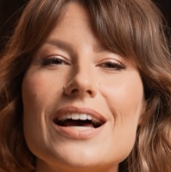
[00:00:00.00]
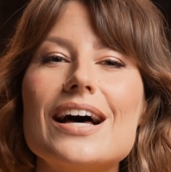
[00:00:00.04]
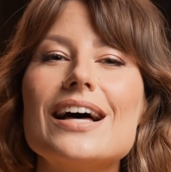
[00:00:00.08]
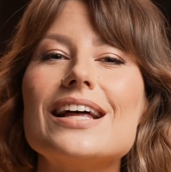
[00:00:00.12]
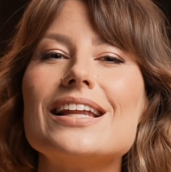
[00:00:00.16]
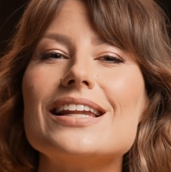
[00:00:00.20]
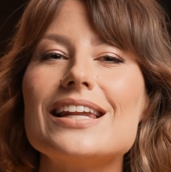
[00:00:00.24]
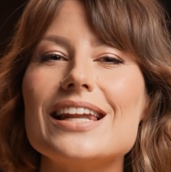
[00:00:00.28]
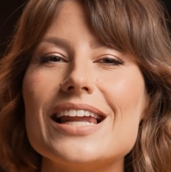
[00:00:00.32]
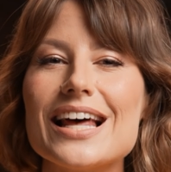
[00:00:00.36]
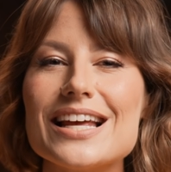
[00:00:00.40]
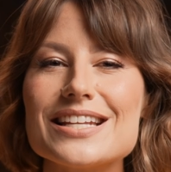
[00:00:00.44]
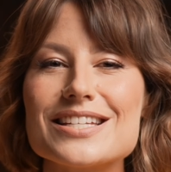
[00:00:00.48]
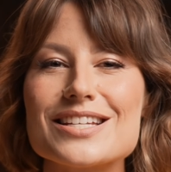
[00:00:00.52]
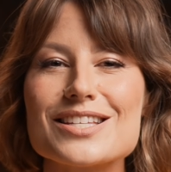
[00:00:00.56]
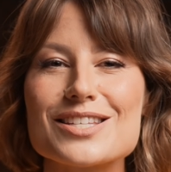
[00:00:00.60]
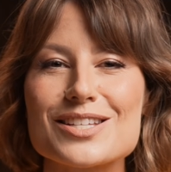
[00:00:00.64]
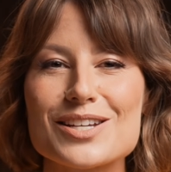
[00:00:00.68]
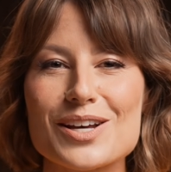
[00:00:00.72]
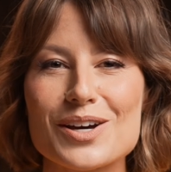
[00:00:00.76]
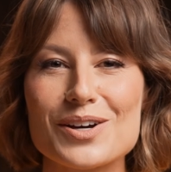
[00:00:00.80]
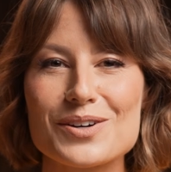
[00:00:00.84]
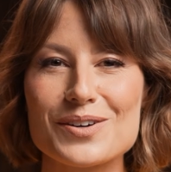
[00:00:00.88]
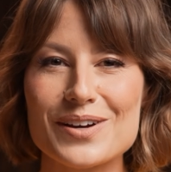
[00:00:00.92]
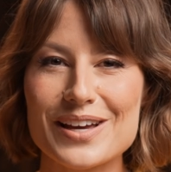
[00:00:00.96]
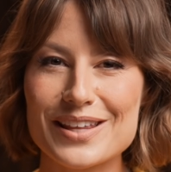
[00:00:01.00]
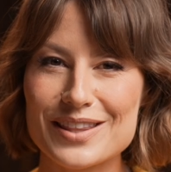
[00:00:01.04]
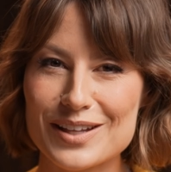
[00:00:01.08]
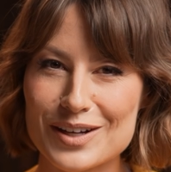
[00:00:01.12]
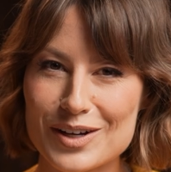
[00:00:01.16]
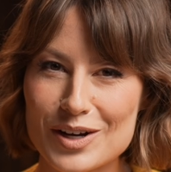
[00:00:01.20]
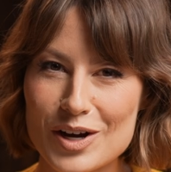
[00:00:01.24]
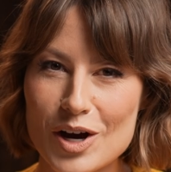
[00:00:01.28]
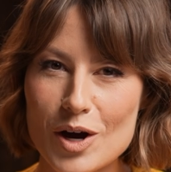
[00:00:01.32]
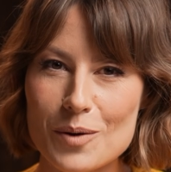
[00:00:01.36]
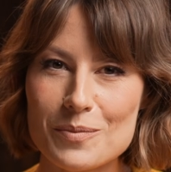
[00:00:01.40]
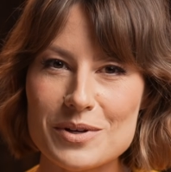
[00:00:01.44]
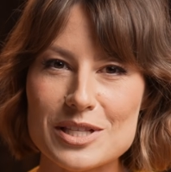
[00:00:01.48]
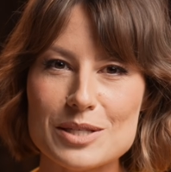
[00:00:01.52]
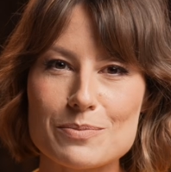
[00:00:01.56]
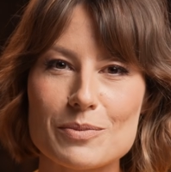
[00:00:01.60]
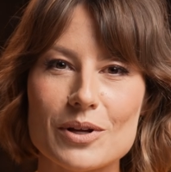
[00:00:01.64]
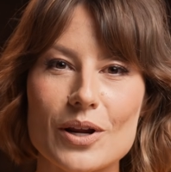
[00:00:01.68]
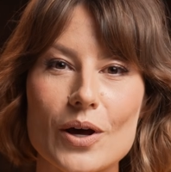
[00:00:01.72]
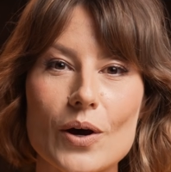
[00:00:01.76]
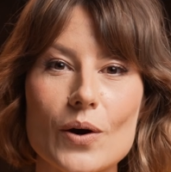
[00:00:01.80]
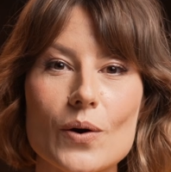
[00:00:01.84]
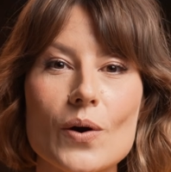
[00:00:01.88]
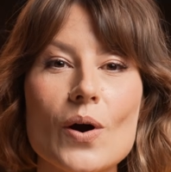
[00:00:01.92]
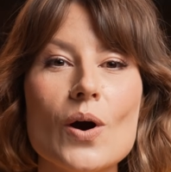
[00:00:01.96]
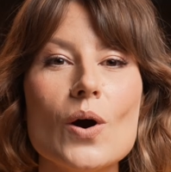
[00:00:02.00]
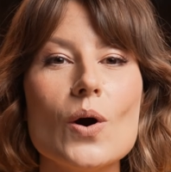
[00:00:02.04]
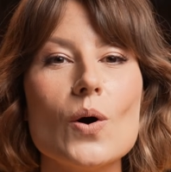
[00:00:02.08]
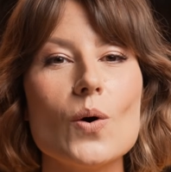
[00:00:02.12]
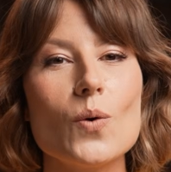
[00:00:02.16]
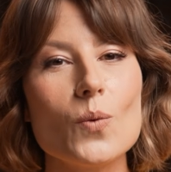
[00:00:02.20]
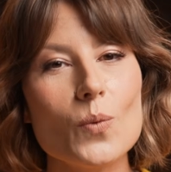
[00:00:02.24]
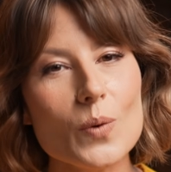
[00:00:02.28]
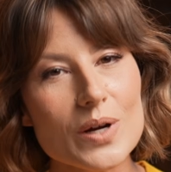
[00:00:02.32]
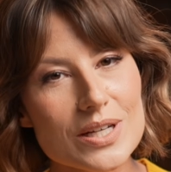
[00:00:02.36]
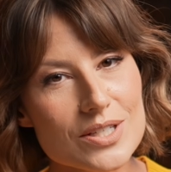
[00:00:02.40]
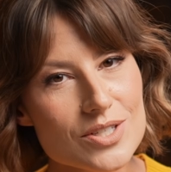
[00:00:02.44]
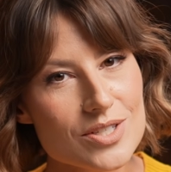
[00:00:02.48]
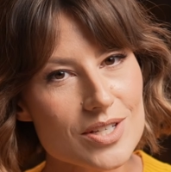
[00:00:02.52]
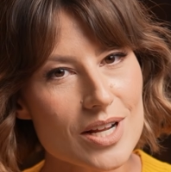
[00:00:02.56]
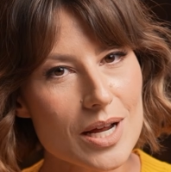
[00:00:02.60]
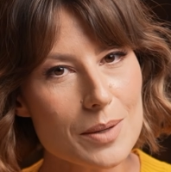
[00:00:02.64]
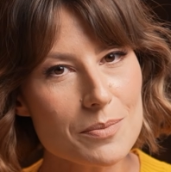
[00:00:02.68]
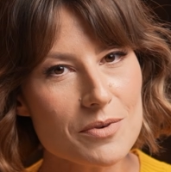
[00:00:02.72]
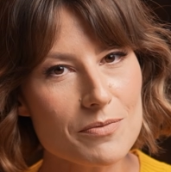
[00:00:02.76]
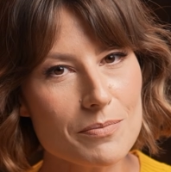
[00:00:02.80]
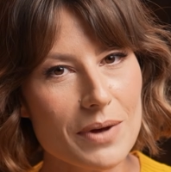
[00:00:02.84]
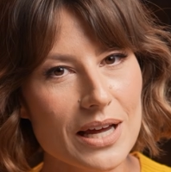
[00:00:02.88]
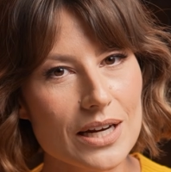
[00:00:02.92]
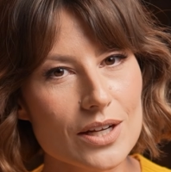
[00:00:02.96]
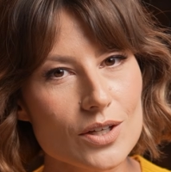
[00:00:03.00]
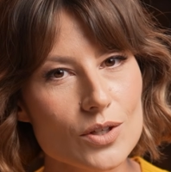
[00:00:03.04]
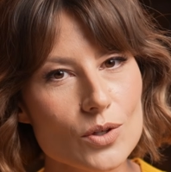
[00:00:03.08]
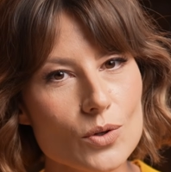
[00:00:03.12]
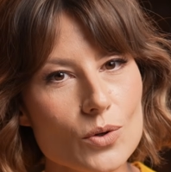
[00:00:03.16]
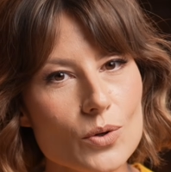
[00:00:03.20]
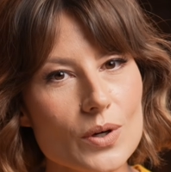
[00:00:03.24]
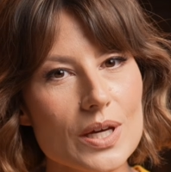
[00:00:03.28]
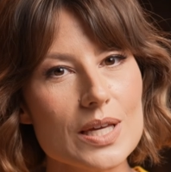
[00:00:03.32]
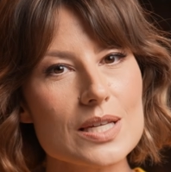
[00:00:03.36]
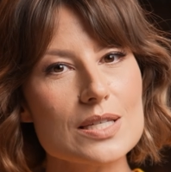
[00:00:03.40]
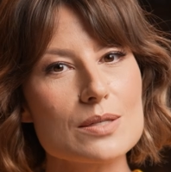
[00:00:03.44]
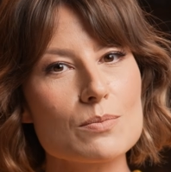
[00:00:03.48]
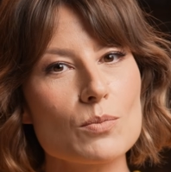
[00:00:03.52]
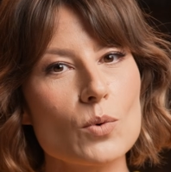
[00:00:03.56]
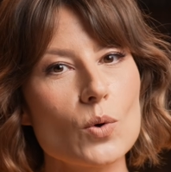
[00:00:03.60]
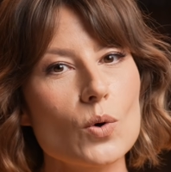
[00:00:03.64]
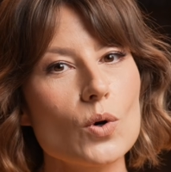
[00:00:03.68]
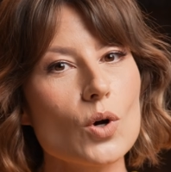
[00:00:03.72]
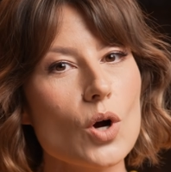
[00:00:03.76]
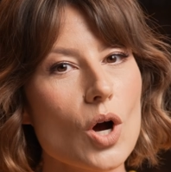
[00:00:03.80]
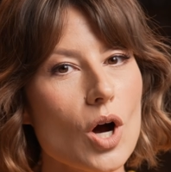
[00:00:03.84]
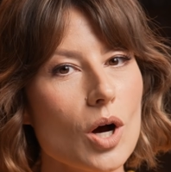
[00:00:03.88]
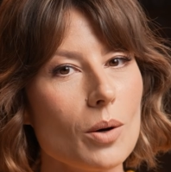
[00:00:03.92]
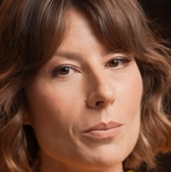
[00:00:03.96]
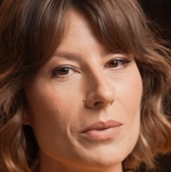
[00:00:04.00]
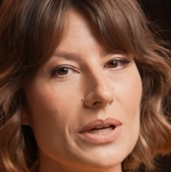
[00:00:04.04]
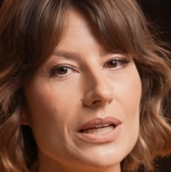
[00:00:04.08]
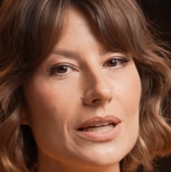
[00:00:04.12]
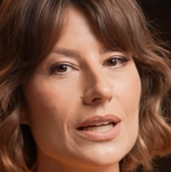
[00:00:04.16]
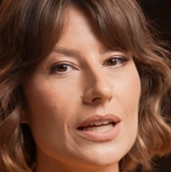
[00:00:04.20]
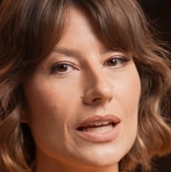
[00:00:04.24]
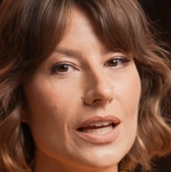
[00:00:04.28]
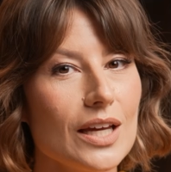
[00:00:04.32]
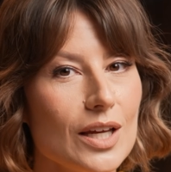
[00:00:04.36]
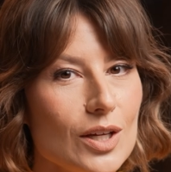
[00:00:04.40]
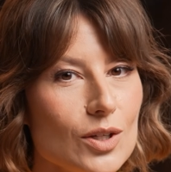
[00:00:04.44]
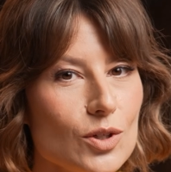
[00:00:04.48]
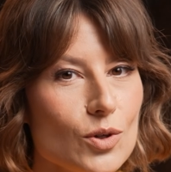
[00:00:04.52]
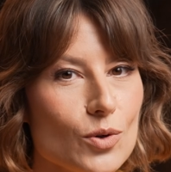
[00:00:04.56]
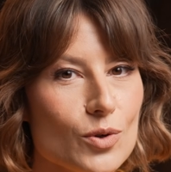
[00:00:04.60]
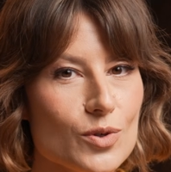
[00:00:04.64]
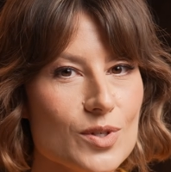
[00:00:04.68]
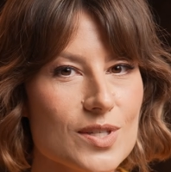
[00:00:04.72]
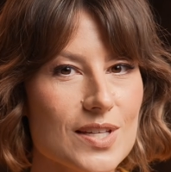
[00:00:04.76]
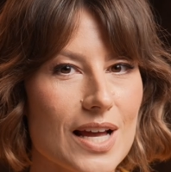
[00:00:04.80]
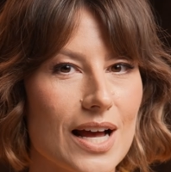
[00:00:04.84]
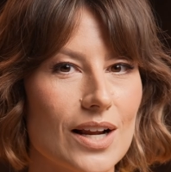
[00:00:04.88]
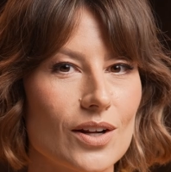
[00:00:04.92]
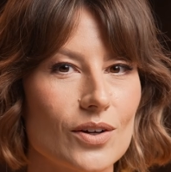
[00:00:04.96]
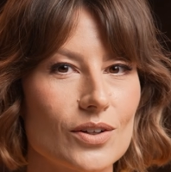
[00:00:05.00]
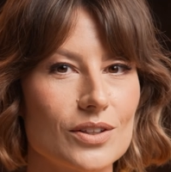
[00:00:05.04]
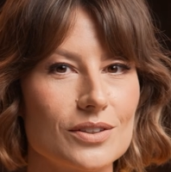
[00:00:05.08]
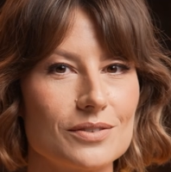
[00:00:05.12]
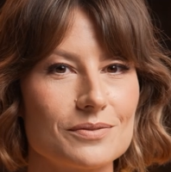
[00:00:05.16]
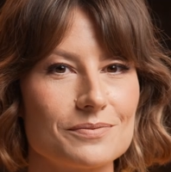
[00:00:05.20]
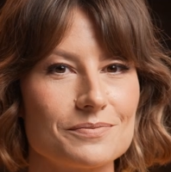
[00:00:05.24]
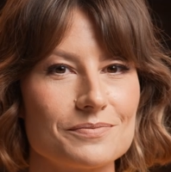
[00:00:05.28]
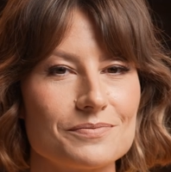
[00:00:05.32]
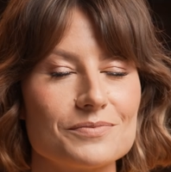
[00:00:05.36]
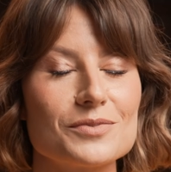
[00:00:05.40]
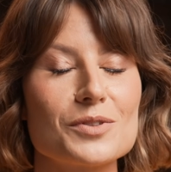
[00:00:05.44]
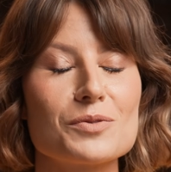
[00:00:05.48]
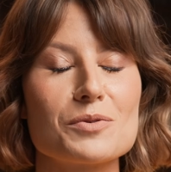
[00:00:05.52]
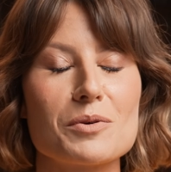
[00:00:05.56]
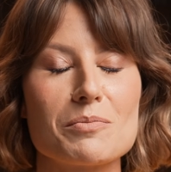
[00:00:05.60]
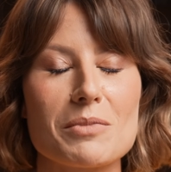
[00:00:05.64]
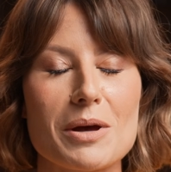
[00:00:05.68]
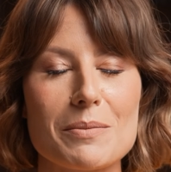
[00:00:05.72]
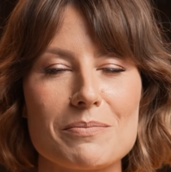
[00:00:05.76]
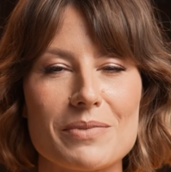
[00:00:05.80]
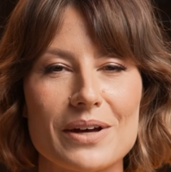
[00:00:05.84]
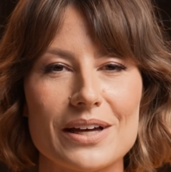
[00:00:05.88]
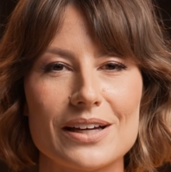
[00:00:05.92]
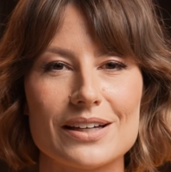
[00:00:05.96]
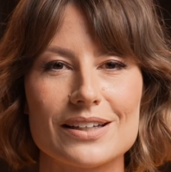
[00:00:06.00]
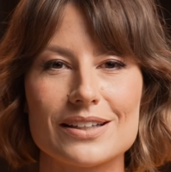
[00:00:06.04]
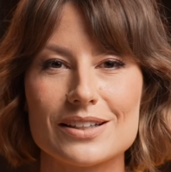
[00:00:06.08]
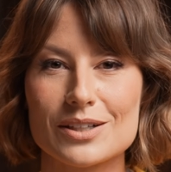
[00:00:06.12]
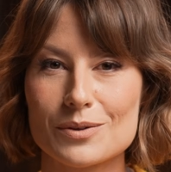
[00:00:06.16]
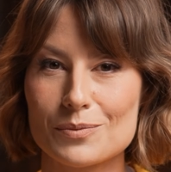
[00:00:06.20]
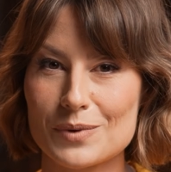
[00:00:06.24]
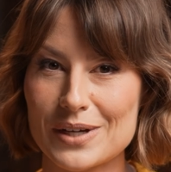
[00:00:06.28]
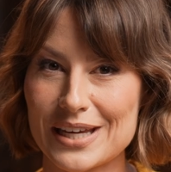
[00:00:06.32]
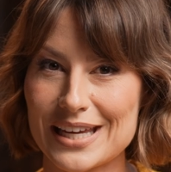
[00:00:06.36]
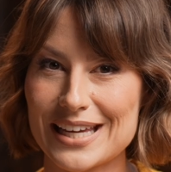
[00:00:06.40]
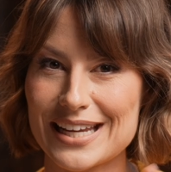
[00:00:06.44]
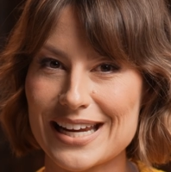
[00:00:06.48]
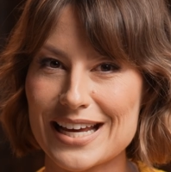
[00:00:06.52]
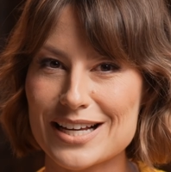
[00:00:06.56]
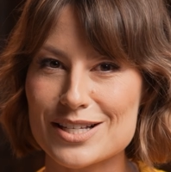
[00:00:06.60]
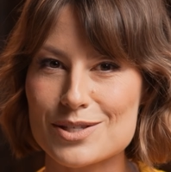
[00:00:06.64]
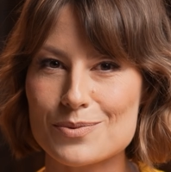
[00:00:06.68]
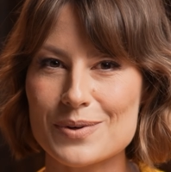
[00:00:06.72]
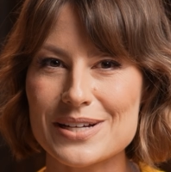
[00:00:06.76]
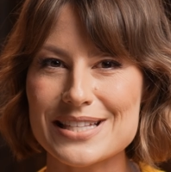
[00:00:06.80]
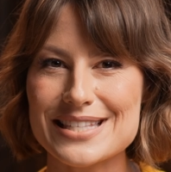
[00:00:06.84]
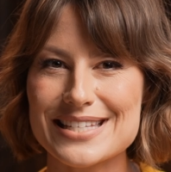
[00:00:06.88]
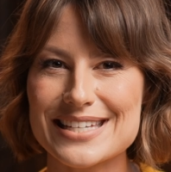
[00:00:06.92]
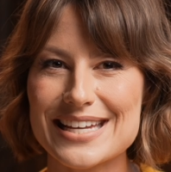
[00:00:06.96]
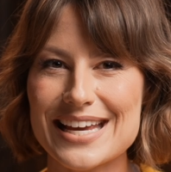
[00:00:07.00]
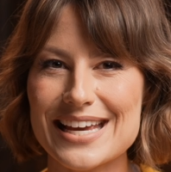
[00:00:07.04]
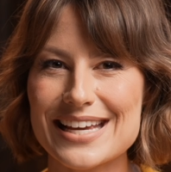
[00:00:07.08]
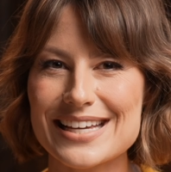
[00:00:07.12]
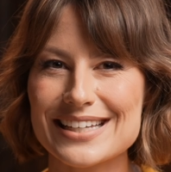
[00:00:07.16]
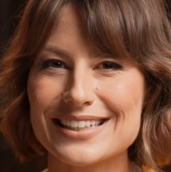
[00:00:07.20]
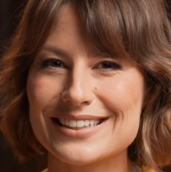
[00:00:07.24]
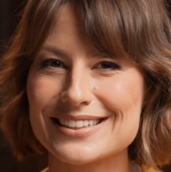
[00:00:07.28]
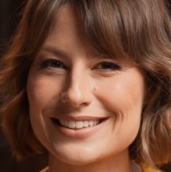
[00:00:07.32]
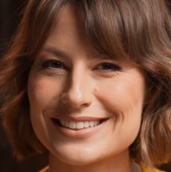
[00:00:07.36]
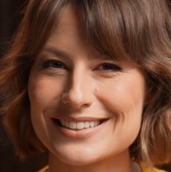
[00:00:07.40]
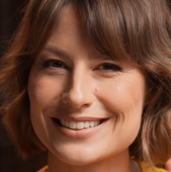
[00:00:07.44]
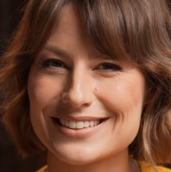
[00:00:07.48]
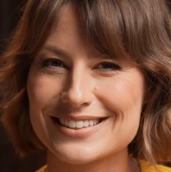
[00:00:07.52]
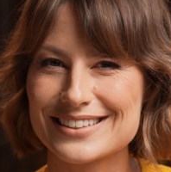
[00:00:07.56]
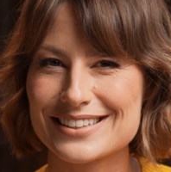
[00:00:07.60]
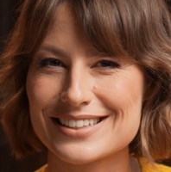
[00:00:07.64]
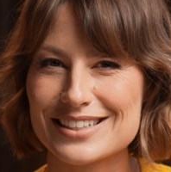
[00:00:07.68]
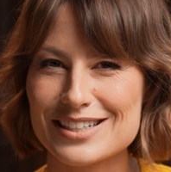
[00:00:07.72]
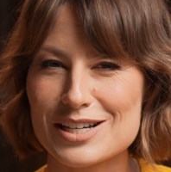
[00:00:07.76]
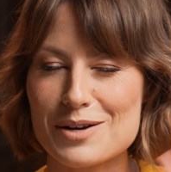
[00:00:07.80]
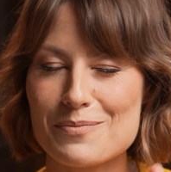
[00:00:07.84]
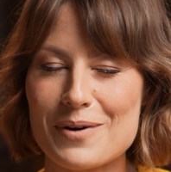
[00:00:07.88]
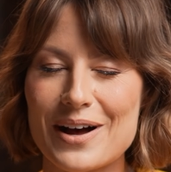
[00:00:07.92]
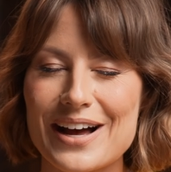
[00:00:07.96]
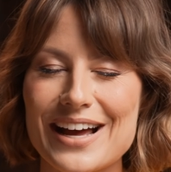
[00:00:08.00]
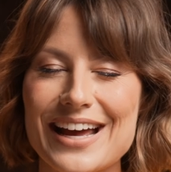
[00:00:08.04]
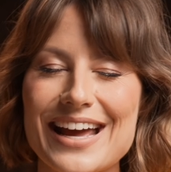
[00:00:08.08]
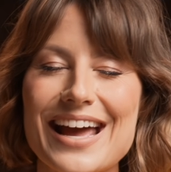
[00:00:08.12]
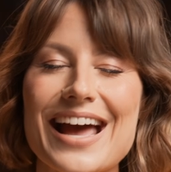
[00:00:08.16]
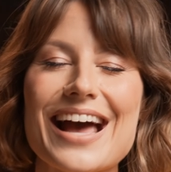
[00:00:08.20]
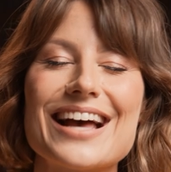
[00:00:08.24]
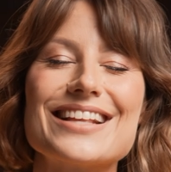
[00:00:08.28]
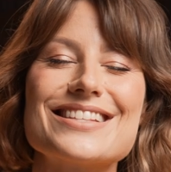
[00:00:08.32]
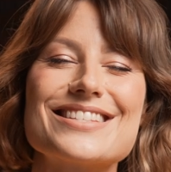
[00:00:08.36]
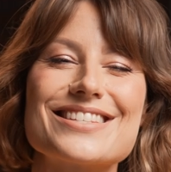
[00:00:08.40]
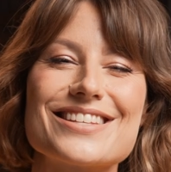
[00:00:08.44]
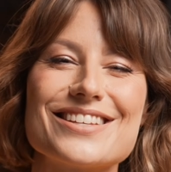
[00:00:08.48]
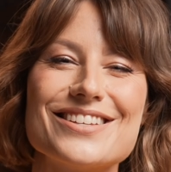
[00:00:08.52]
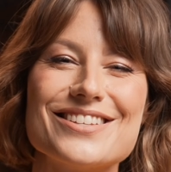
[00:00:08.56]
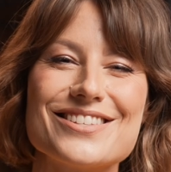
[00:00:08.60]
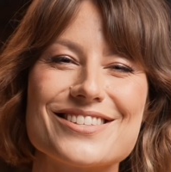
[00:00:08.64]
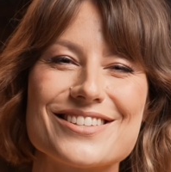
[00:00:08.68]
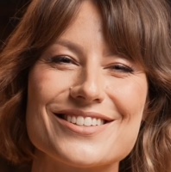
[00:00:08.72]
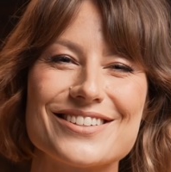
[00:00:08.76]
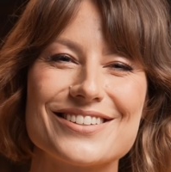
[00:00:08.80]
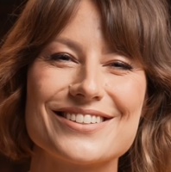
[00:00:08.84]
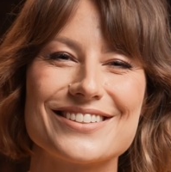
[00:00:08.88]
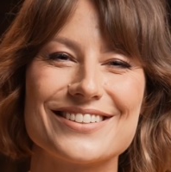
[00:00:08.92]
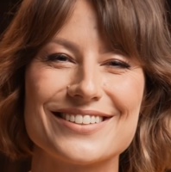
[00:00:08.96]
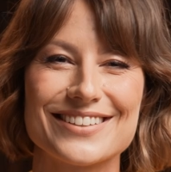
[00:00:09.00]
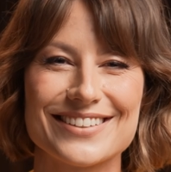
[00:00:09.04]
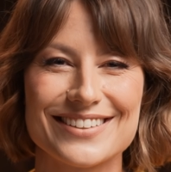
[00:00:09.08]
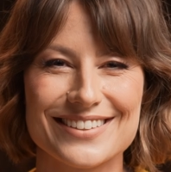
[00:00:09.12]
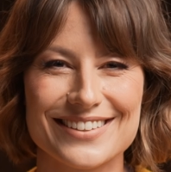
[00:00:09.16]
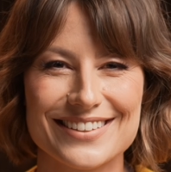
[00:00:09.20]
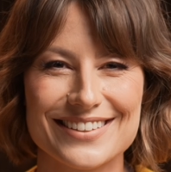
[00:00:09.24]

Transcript: Let us know in the comments below which type of manicure is more common in your salon. Remember, we're here next Wednesday. Goodbye and see you soon.